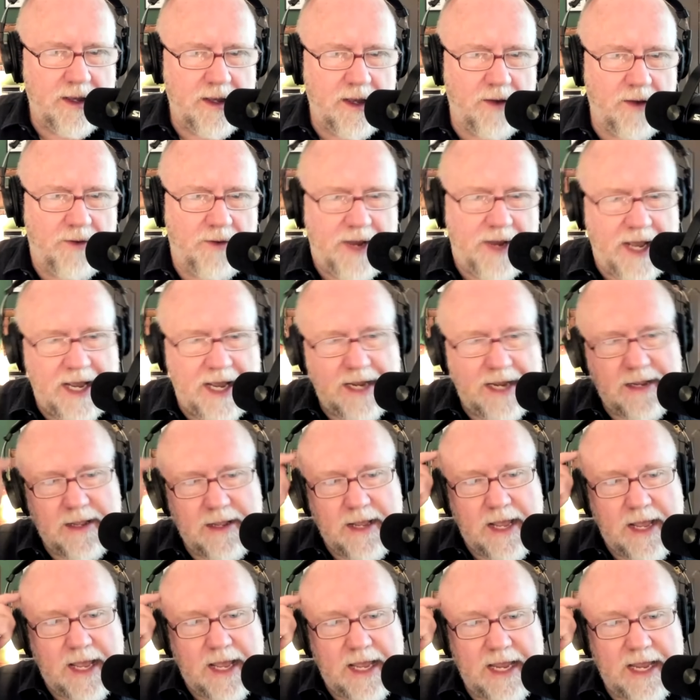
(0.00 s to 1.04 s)
Okay?
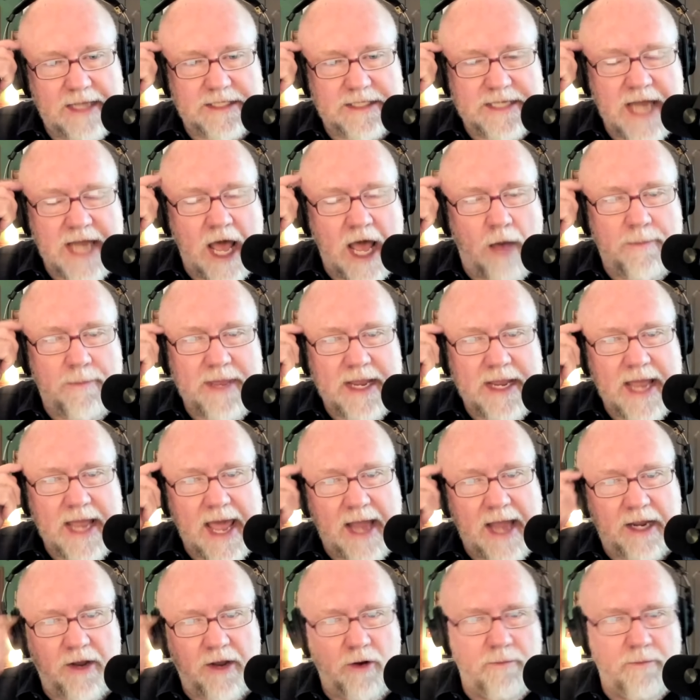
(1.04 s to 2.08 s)
It's now being
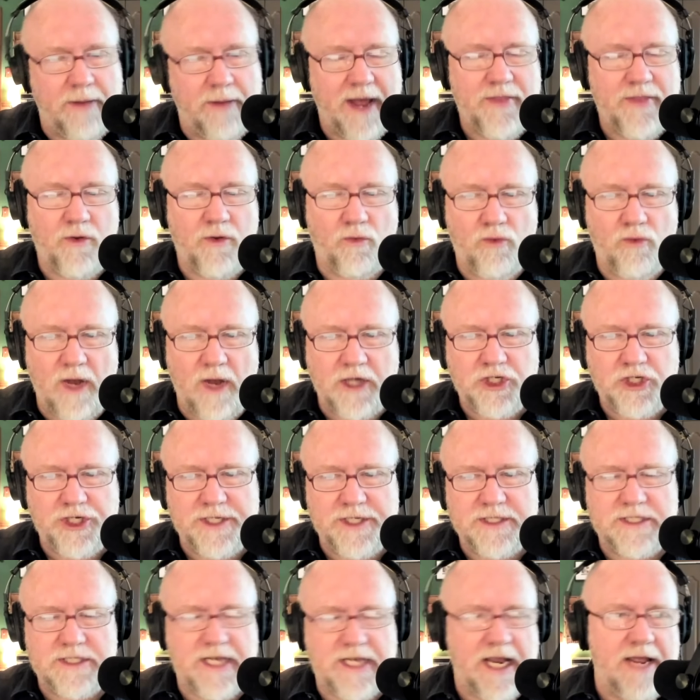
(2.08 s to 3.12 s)
echoed by the
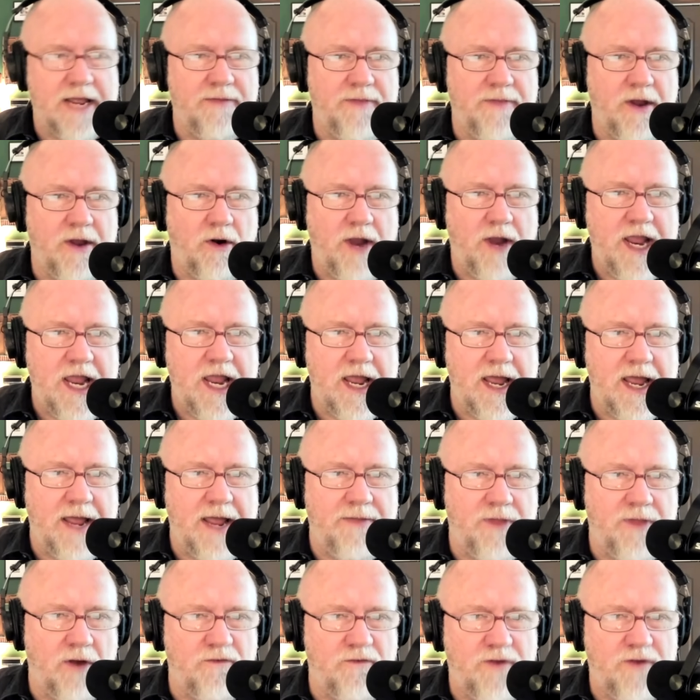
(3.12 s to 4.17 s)
Russians and their
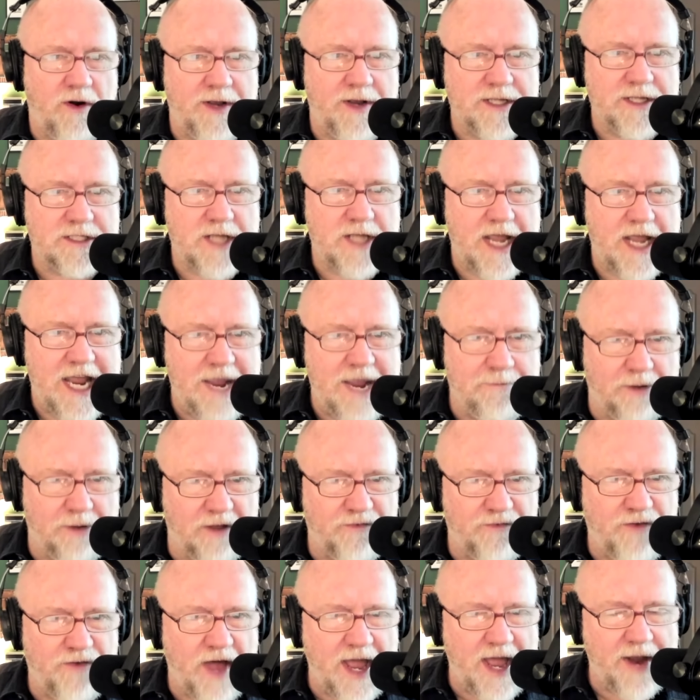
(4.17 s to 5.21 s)
and their various
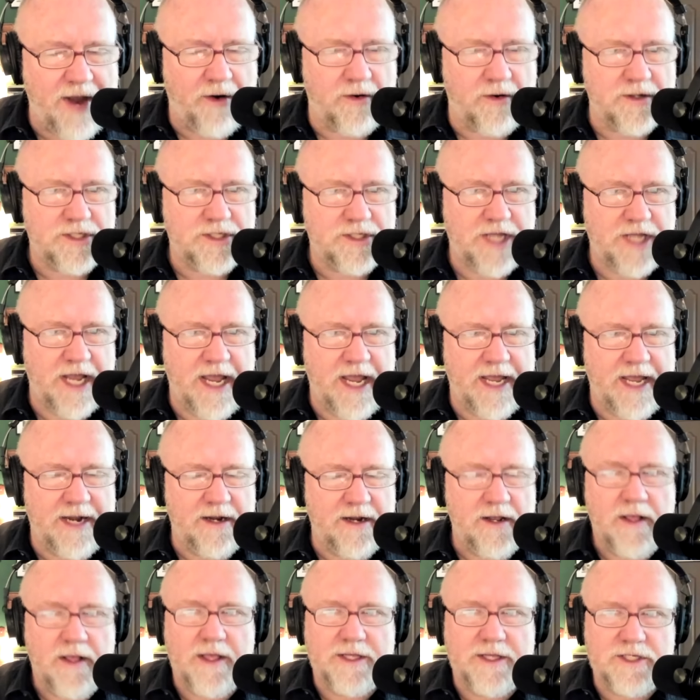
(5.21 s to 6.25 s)
amplifiers and
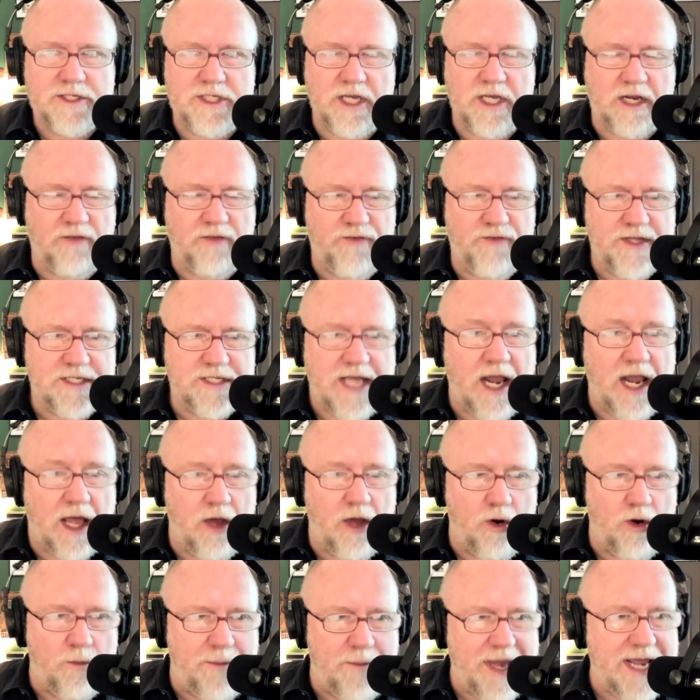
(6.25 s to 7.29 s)
sycophants.
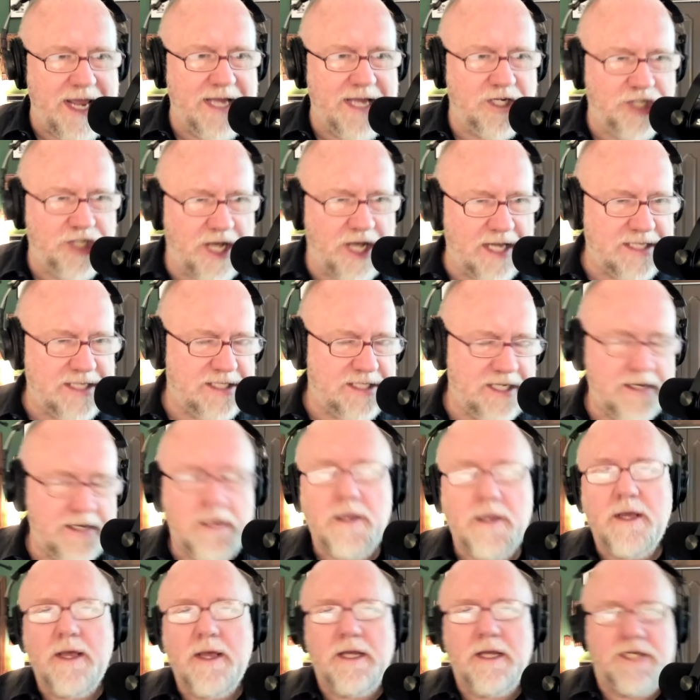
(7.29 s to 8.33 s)
Hello, Benny Johnson.
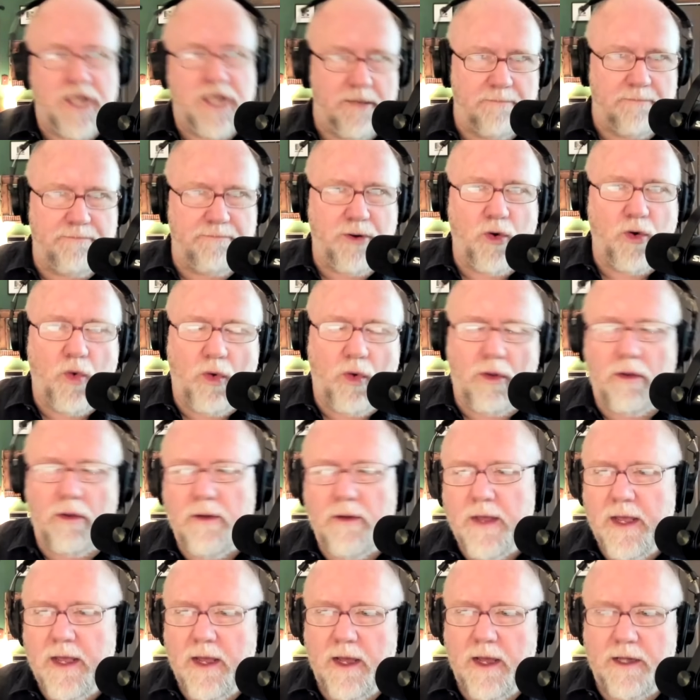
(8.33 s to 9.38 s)
Tim Poole,
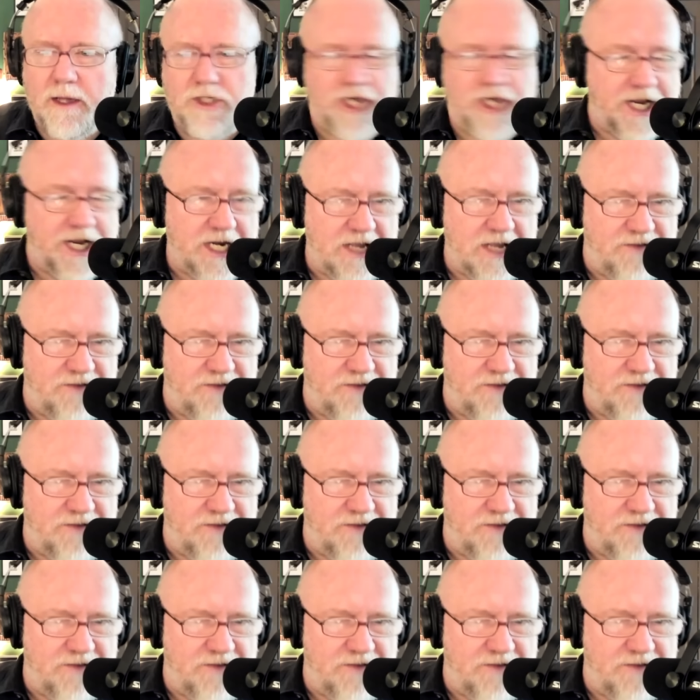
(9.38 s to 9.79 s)
J.D.